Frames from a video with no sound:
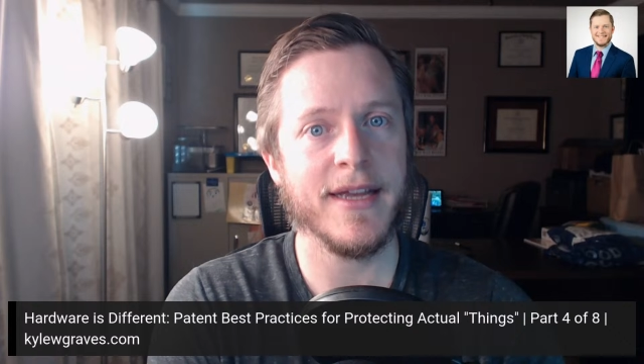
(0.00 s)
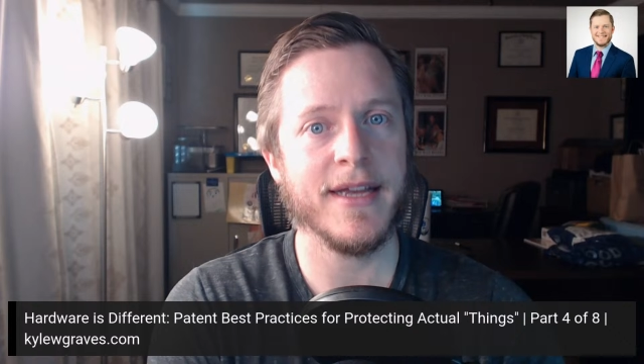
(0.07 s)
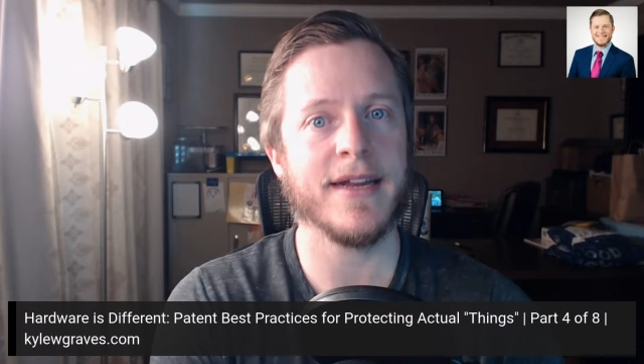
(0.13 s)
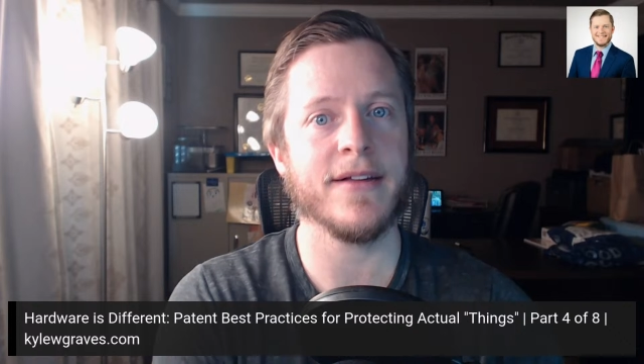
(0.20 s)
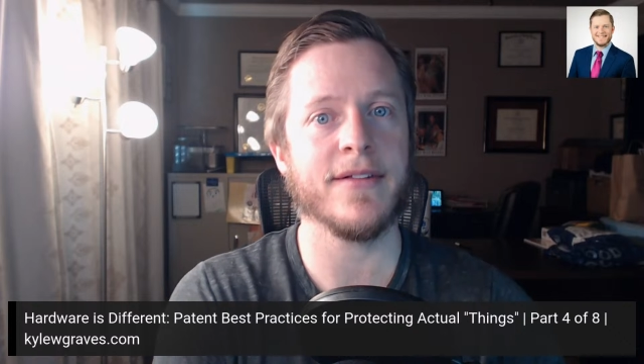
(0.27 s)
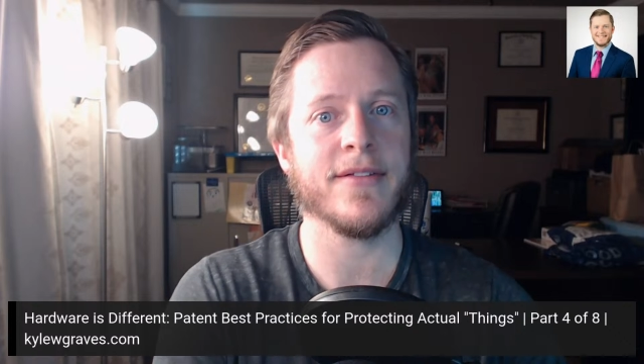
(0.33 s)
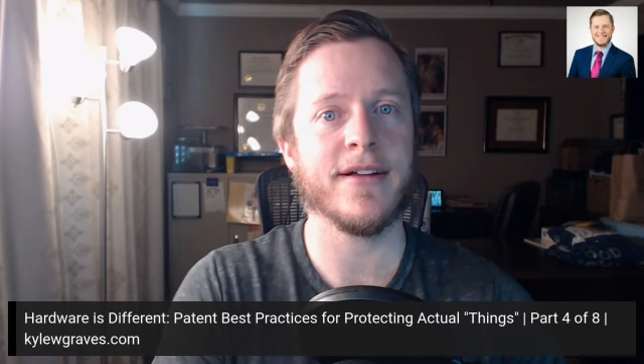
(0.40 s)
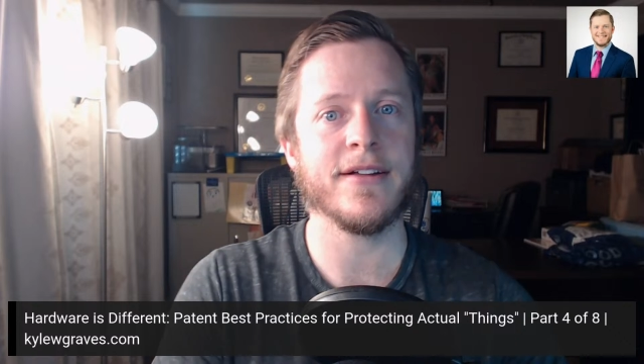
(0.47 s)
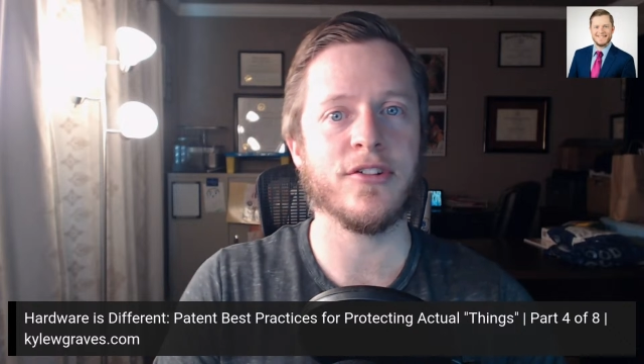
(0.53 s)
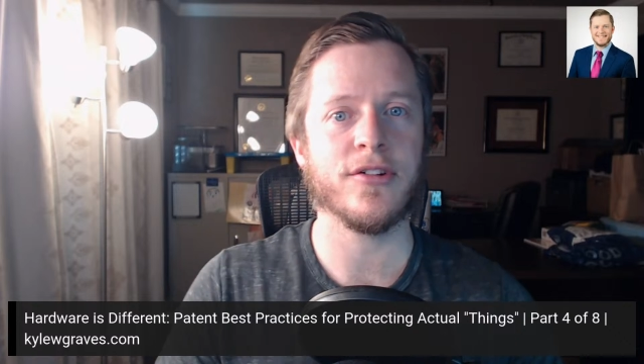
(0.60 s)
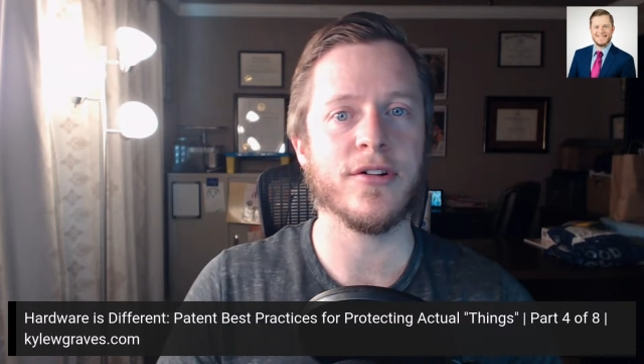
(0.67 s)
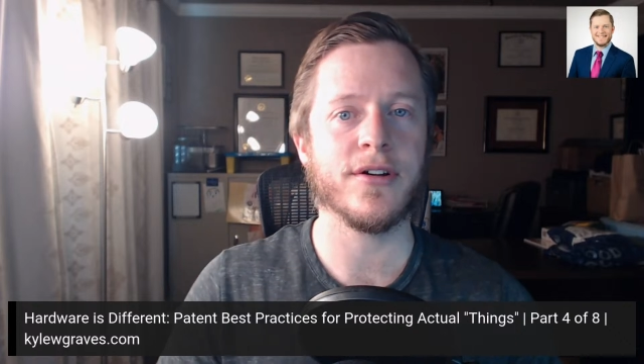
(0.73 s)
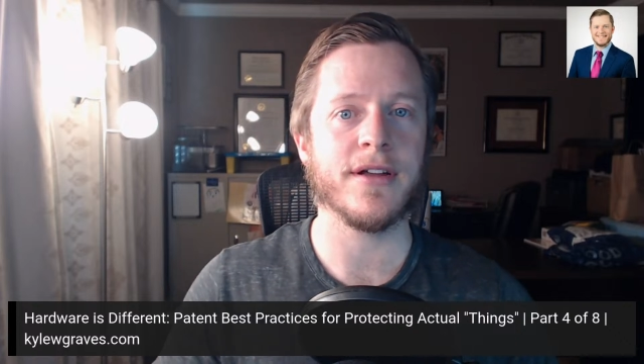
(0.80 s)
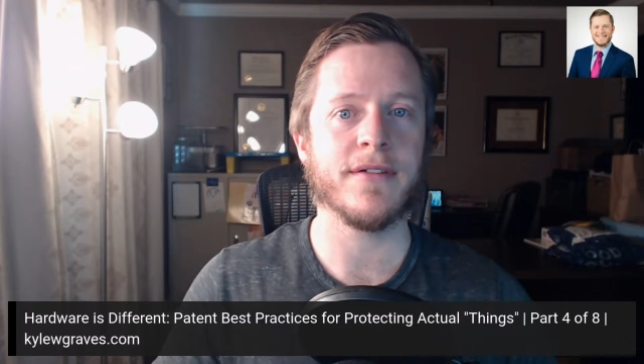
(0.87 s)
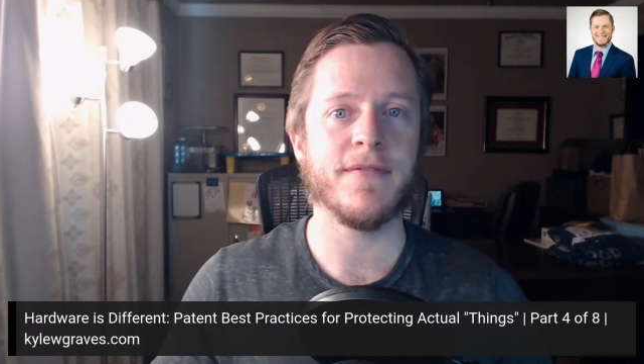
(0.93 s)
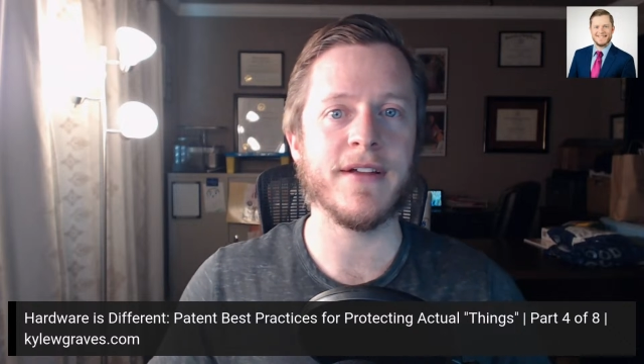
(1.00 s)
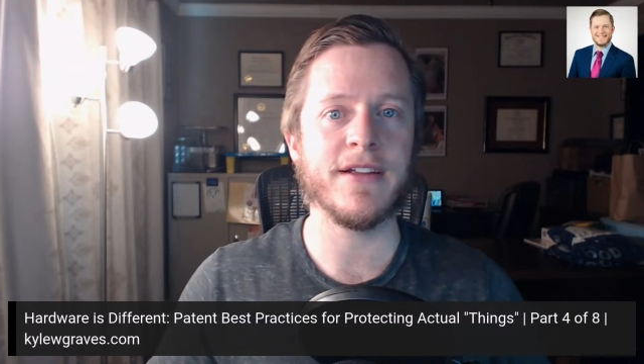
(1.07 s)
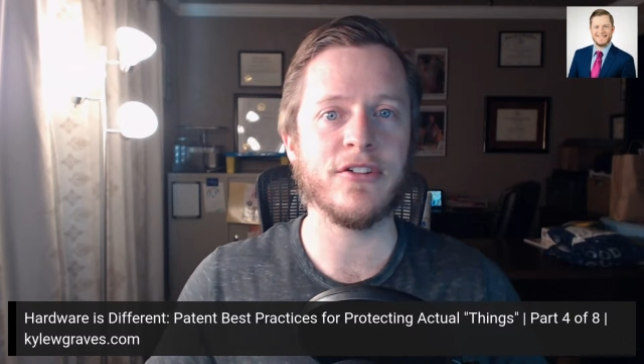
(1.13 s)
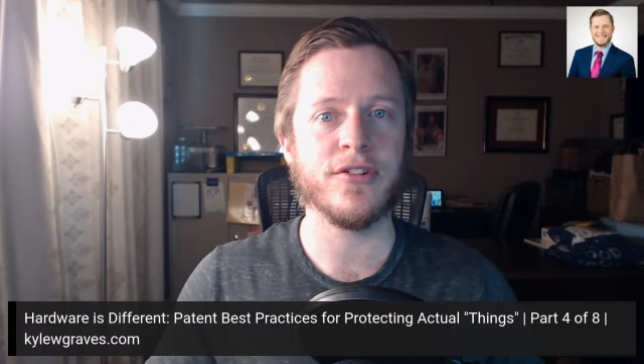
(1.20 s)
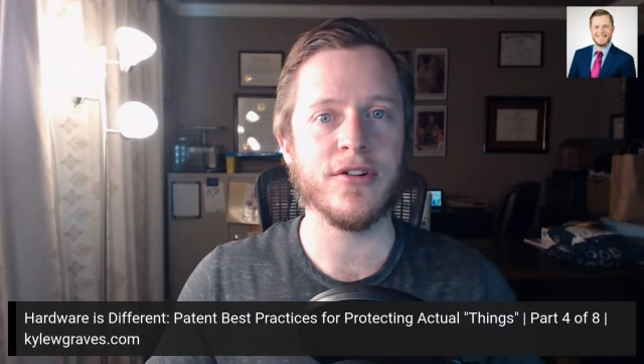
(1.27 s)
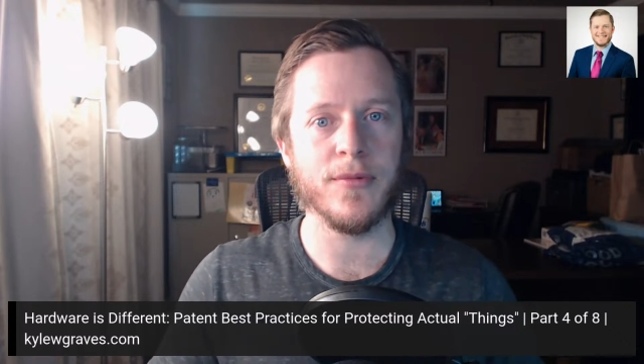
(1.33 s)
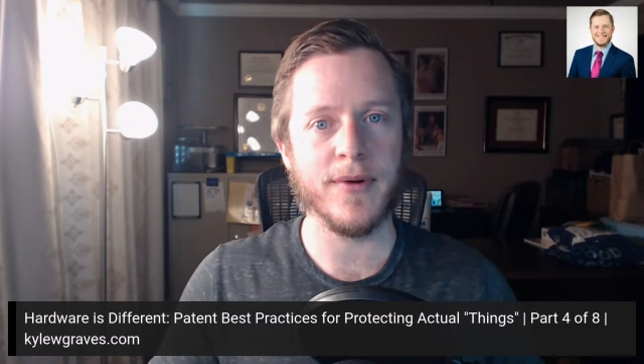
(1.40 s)
and as such your
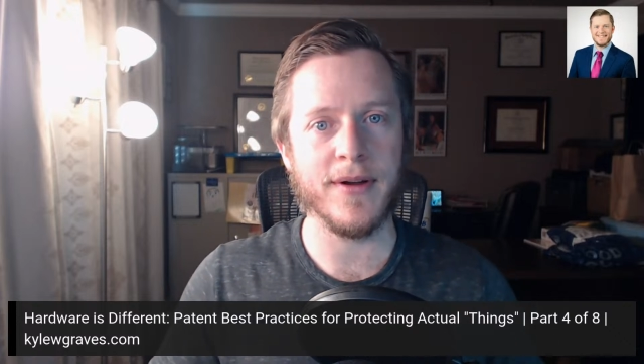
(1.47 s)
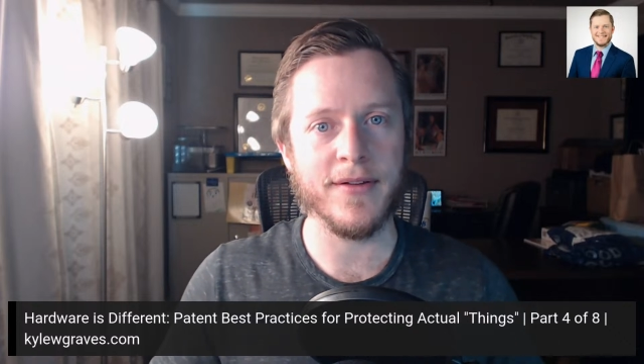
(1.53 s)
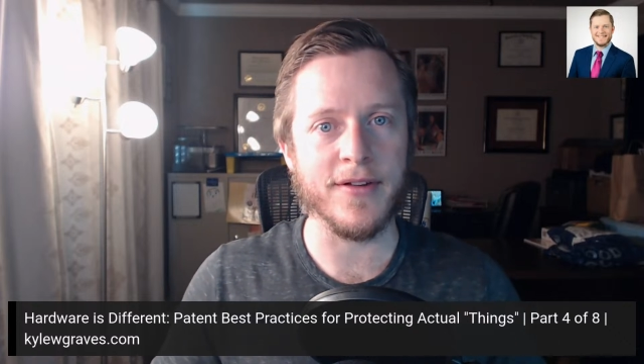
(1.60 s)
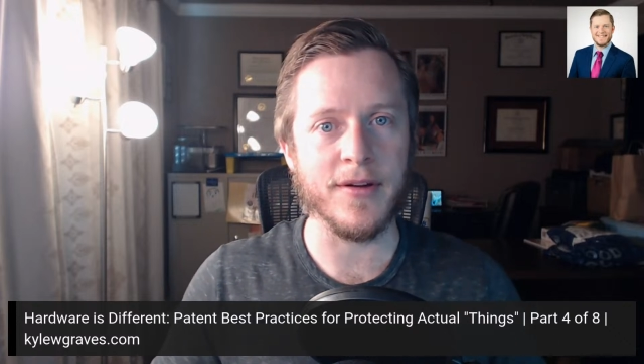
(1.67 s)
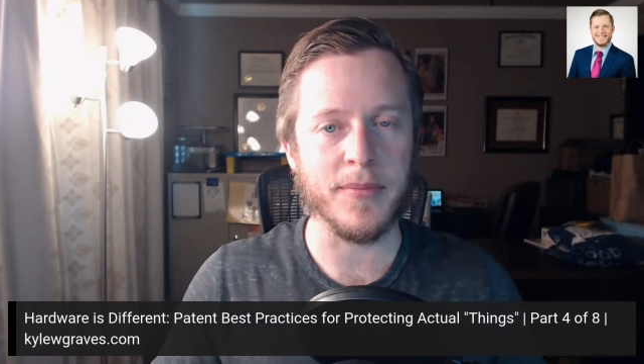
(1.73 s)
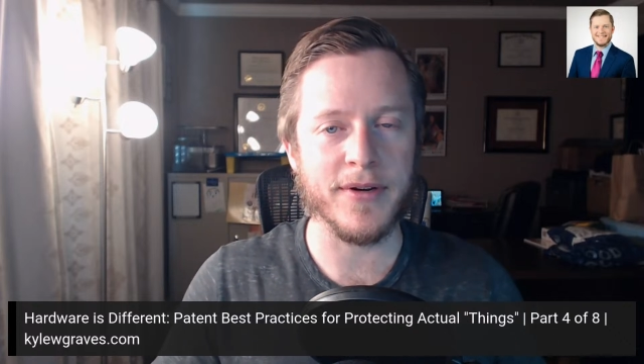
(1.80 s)
conventional wisdom,